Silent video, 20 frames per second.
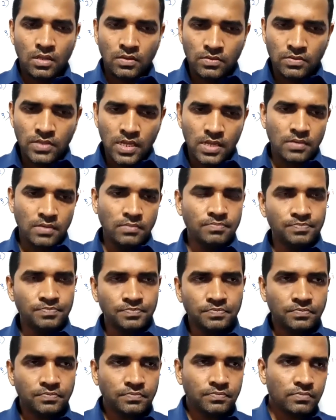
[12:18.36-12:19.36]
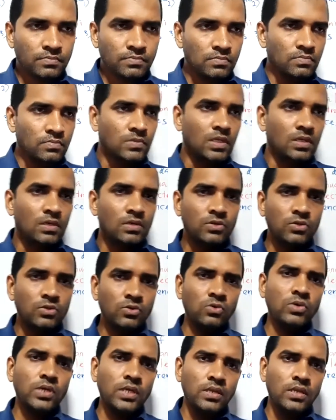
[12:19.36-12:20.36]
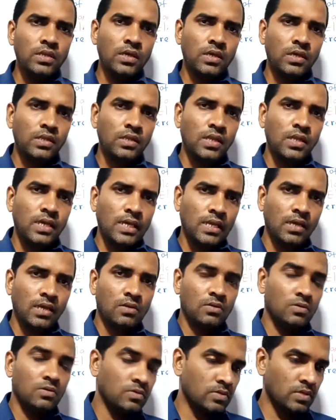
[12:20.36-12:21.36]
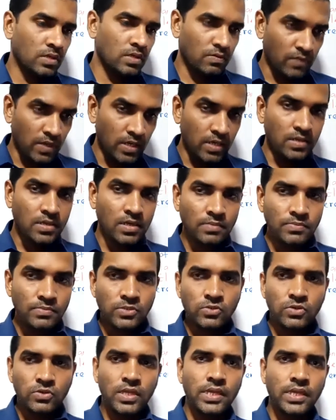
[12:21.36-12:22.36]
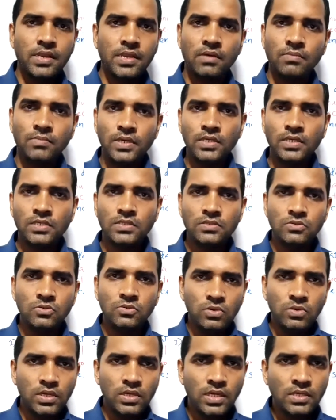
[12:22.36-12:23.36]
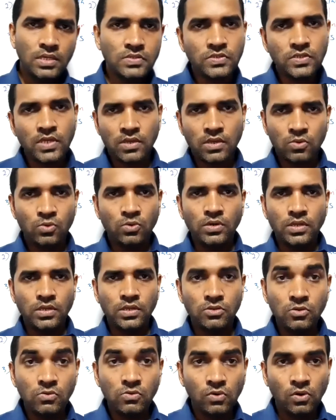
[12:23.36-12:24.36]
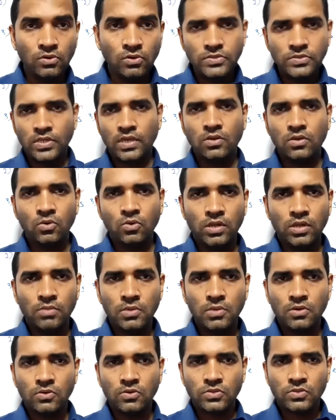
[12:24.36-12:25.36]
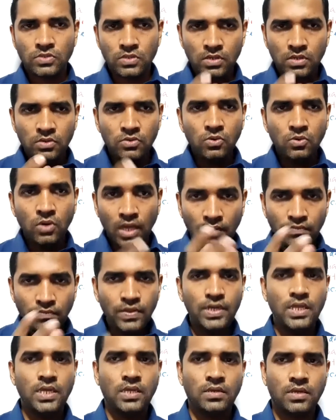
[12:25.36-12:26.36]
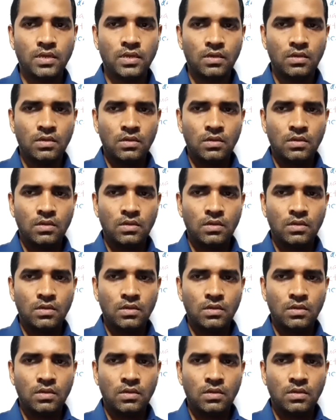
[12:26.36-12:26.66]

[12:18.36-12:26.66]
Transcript: Then, when it comes to database, you need security. You want security because you have the data.